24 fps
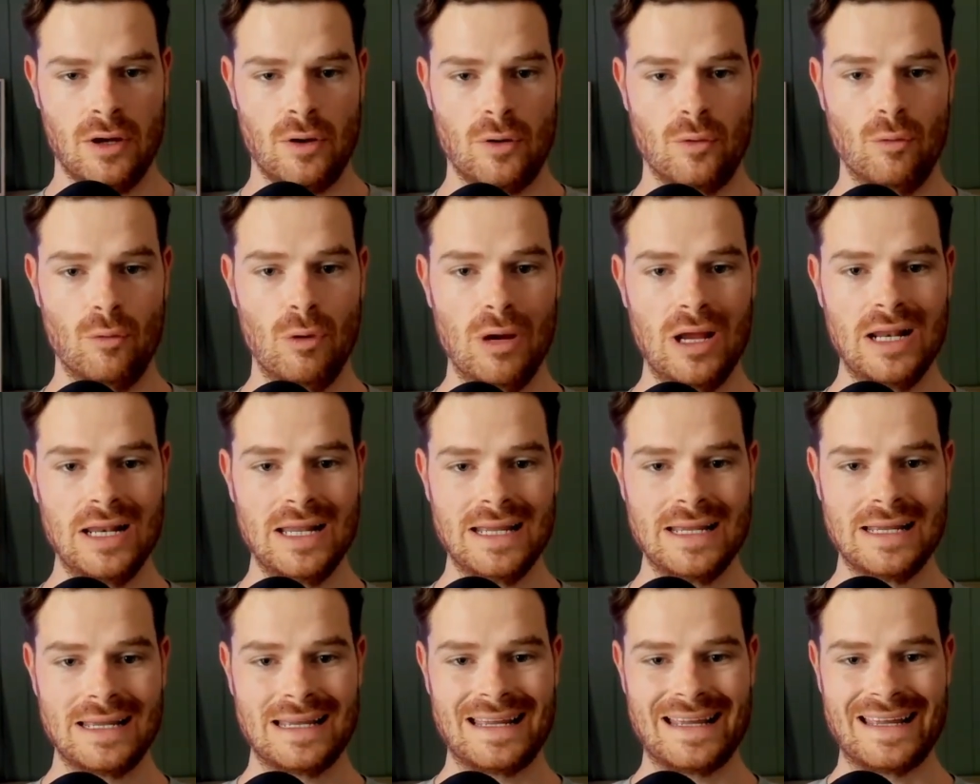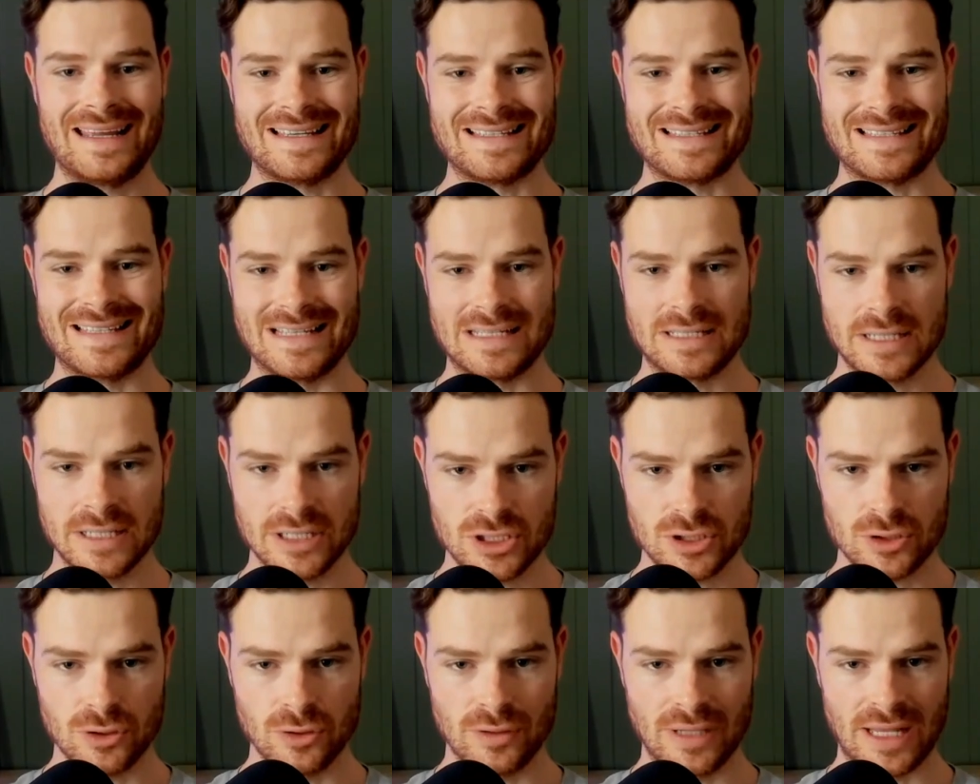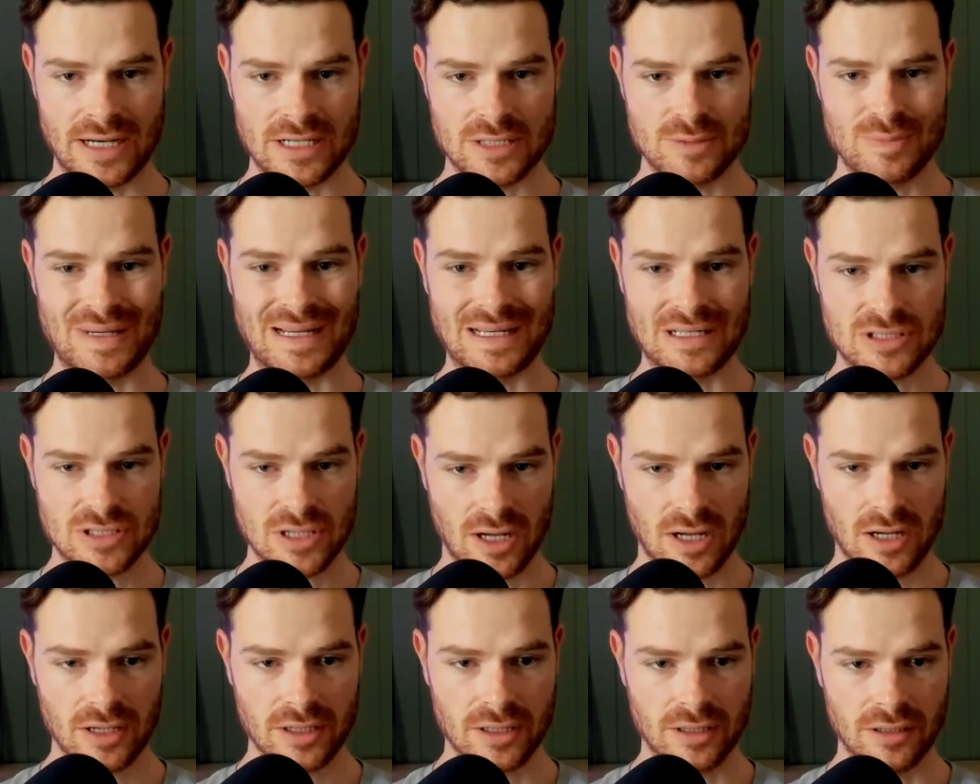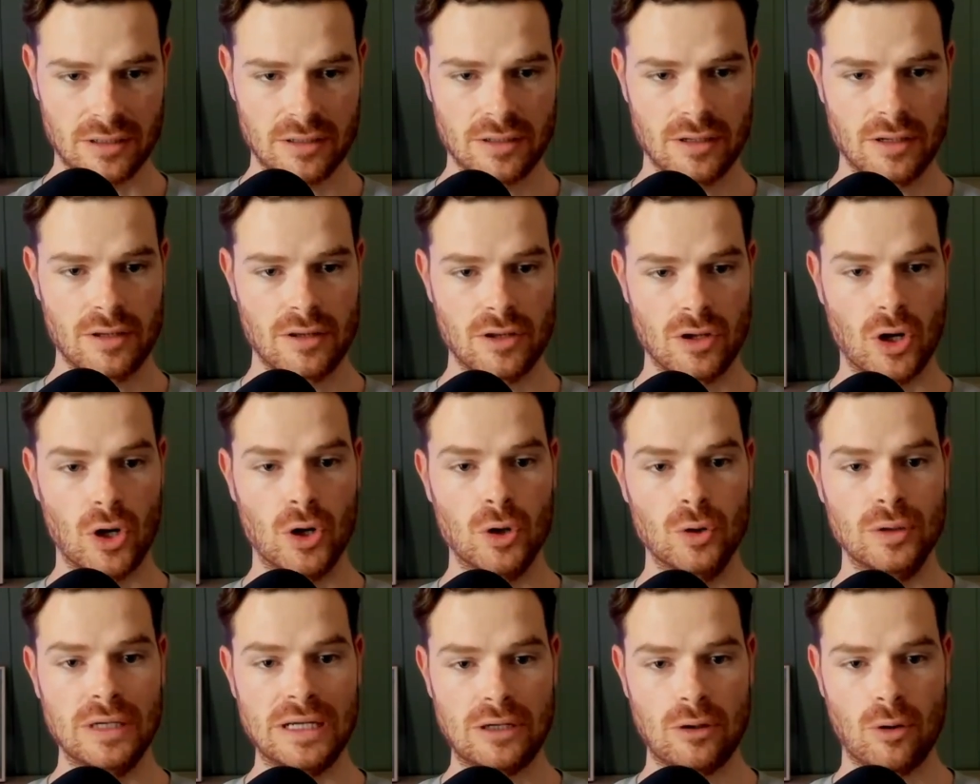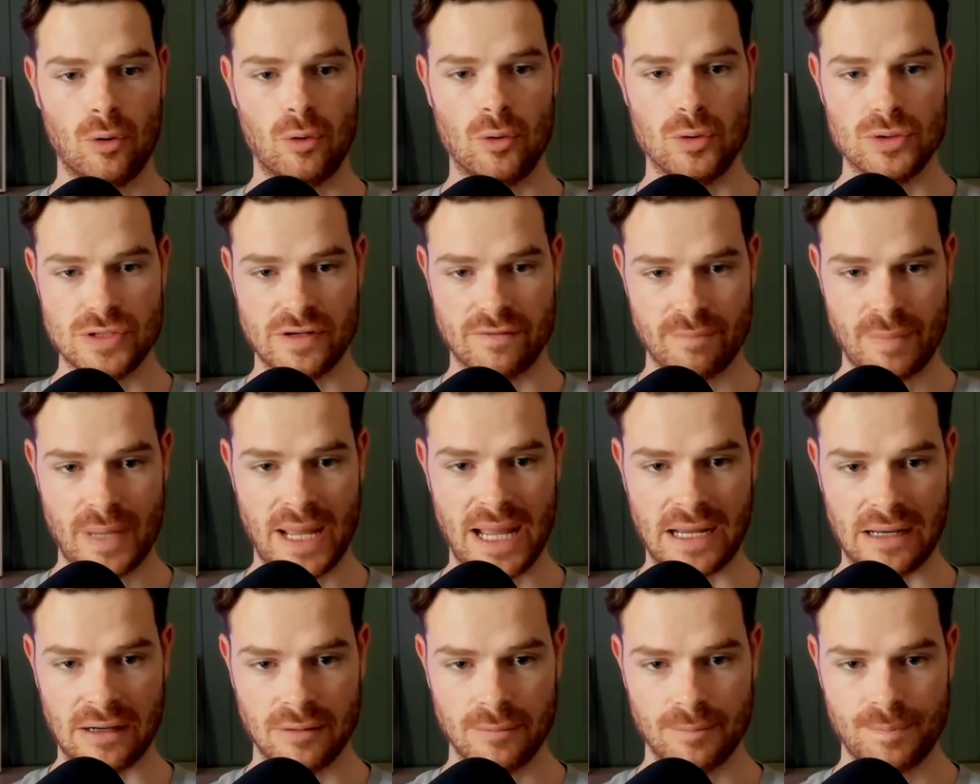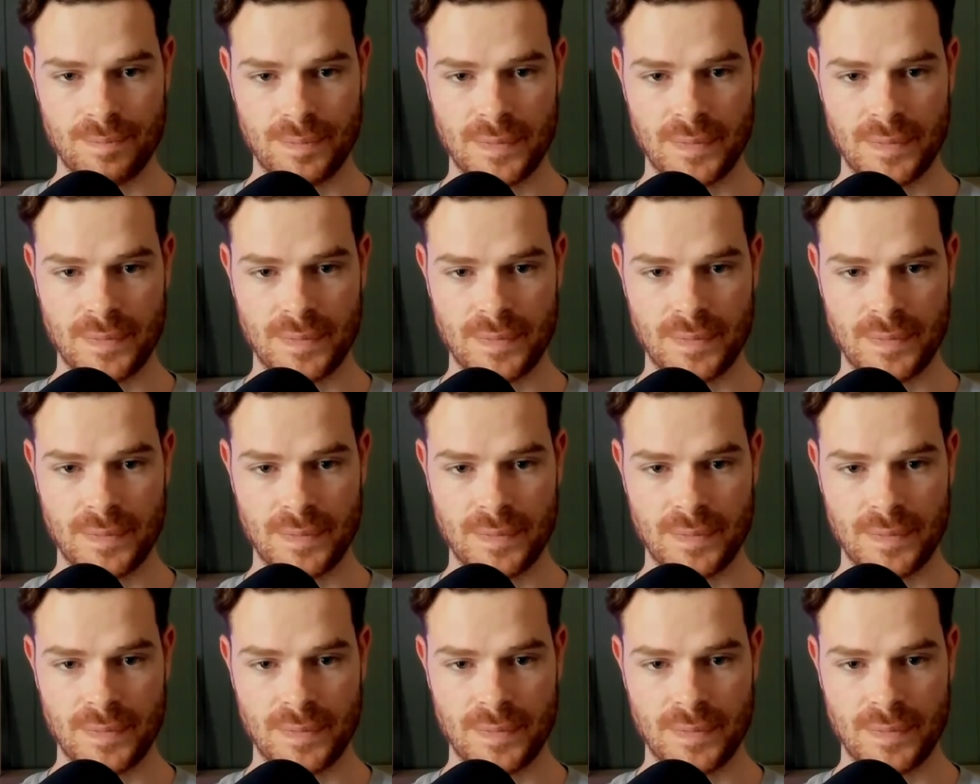Rarely is the tissue that is being targeted the only cause of pain.